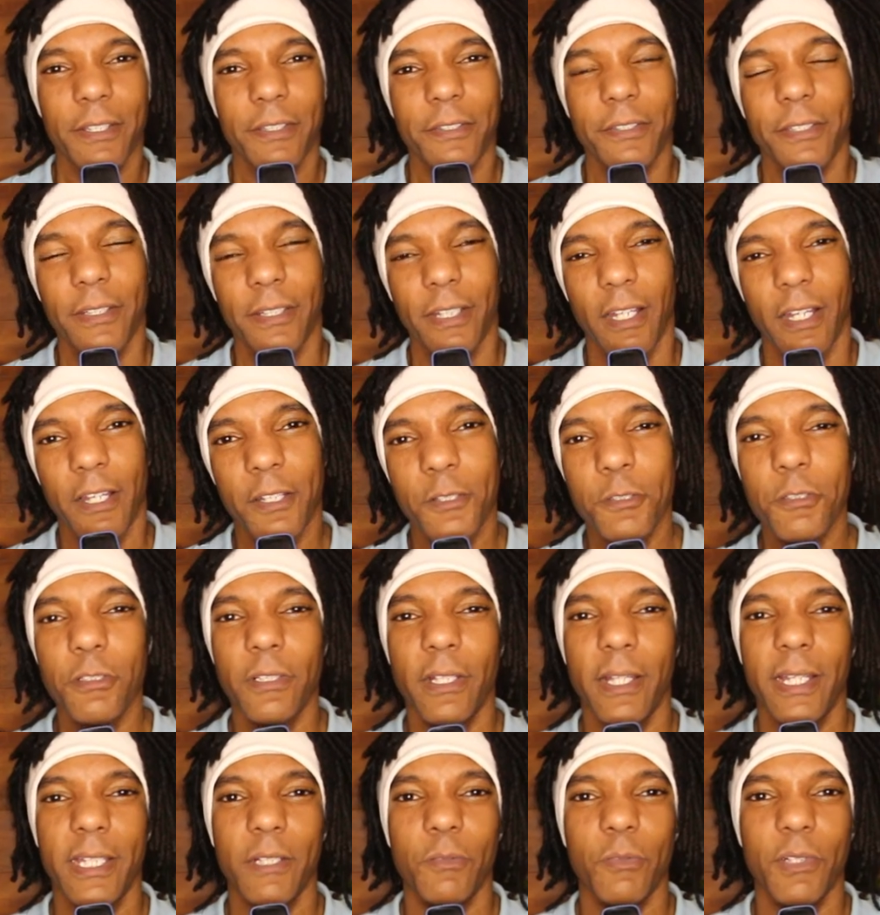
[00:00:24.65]
the
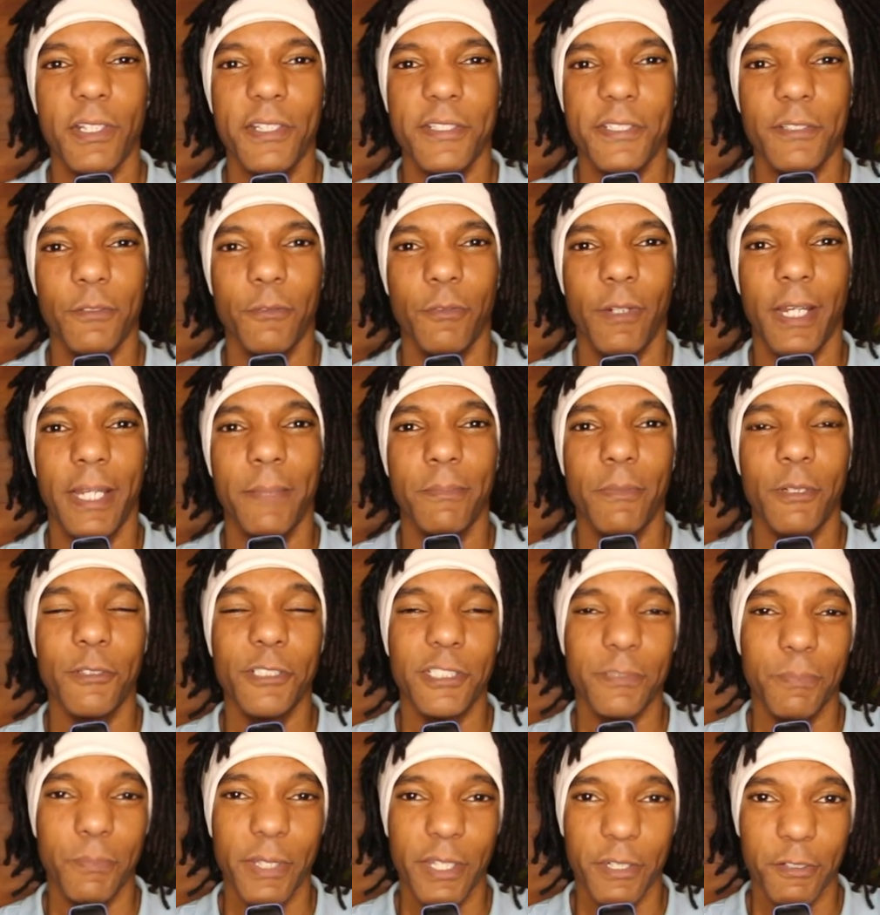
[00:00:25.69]
underlying reason why
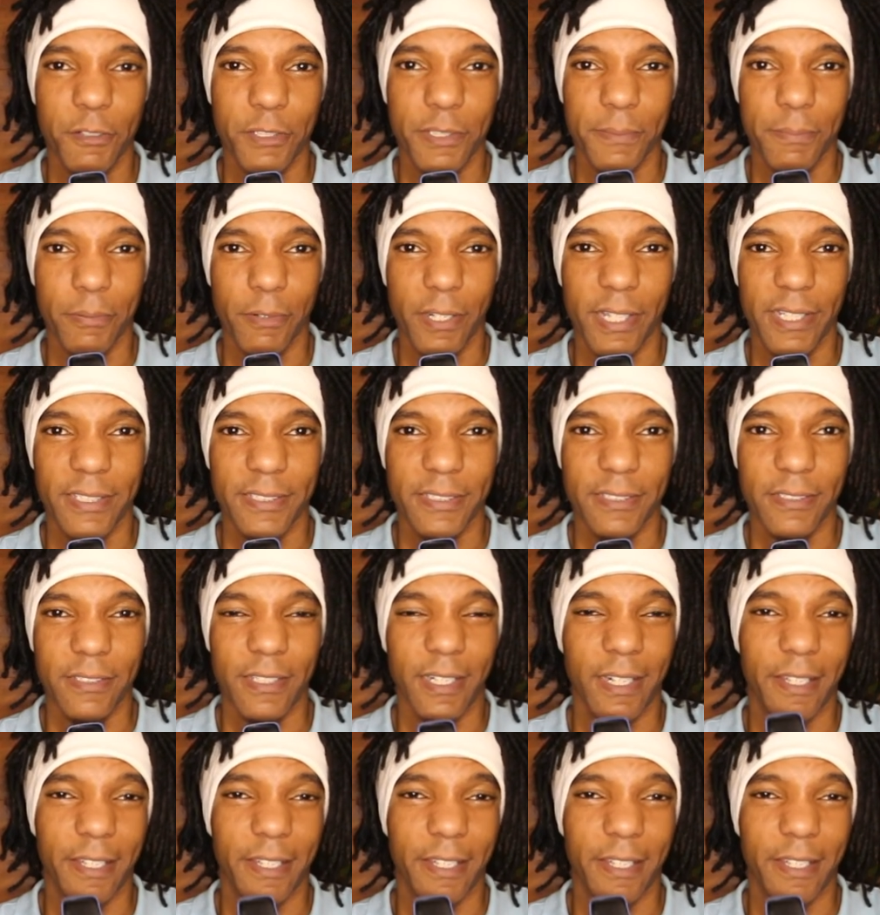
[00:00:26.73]
most men are depressed,